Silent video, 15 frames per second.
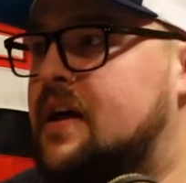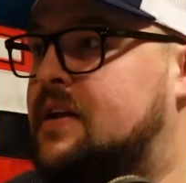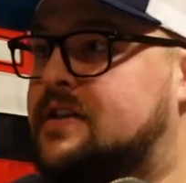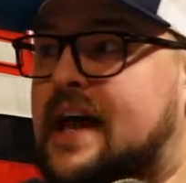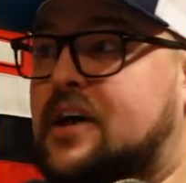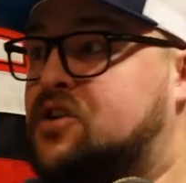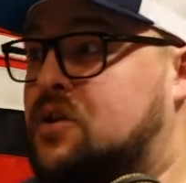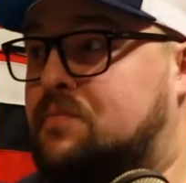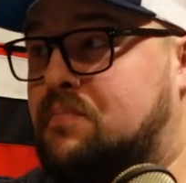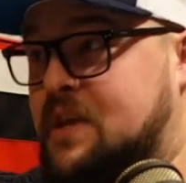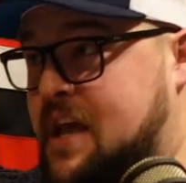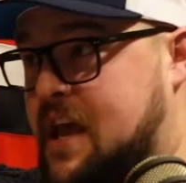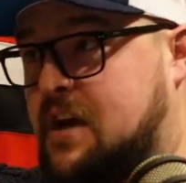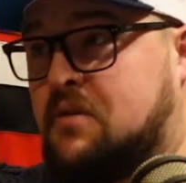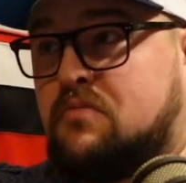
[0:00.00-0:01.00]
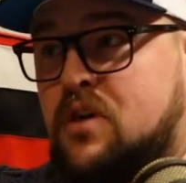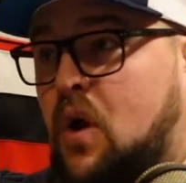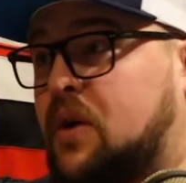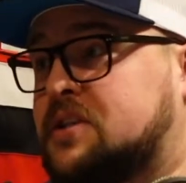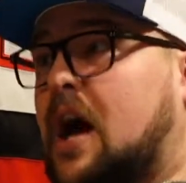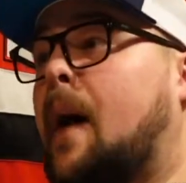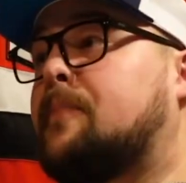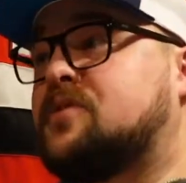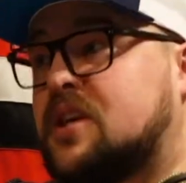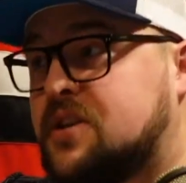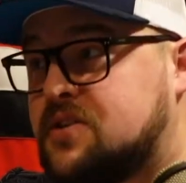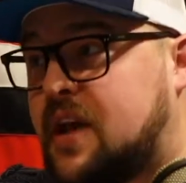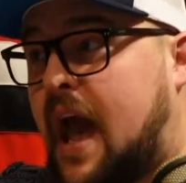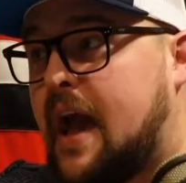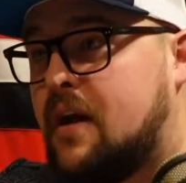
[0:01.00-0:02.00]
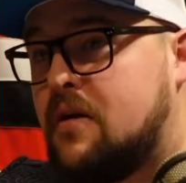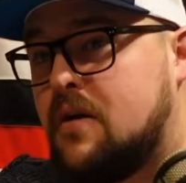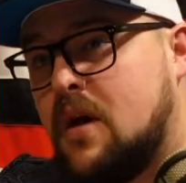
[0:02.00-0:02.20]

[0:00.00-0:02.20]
to actually being, a top 6 guy.